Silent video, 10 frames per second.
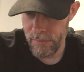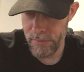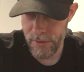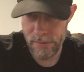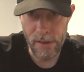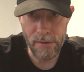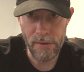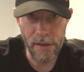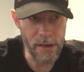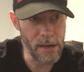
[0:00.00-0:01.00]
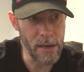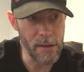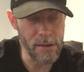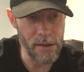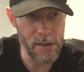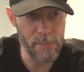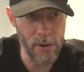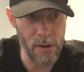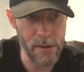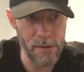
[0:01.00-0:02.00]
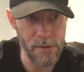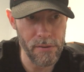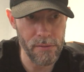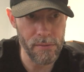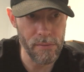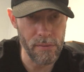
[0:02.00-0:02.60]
but the South Carolina guy, he brought his